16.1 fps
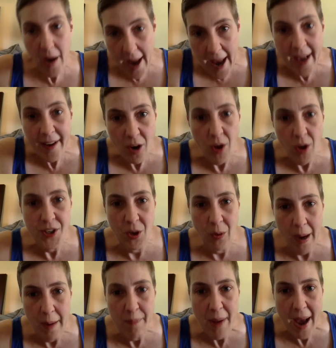and also
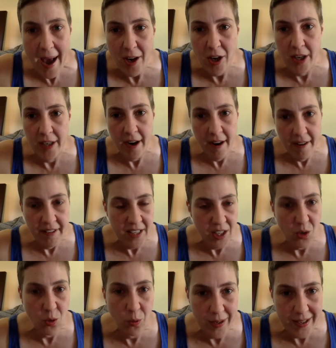a pattern of
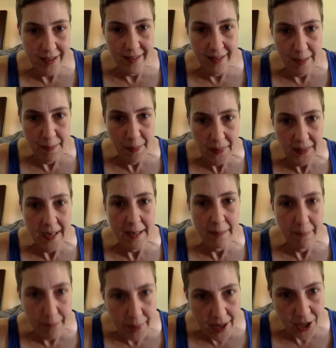exquisitely
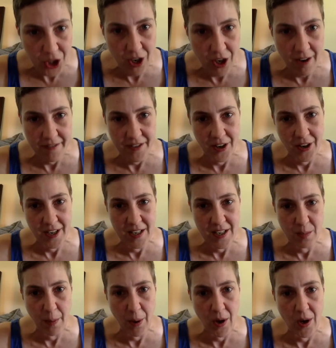polite brush-offs on his
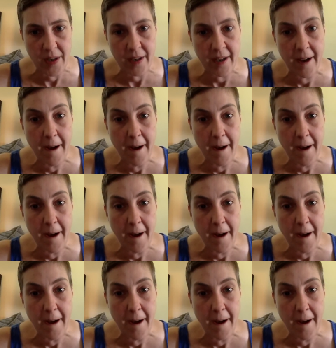part.